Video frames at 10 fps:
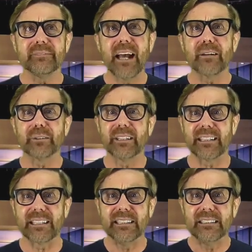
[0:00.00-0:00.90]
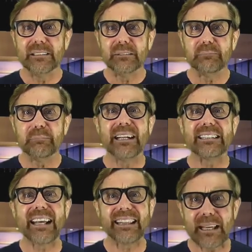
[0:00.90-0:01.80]
not really,
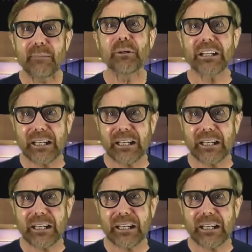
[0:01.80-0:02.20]
but I think we're going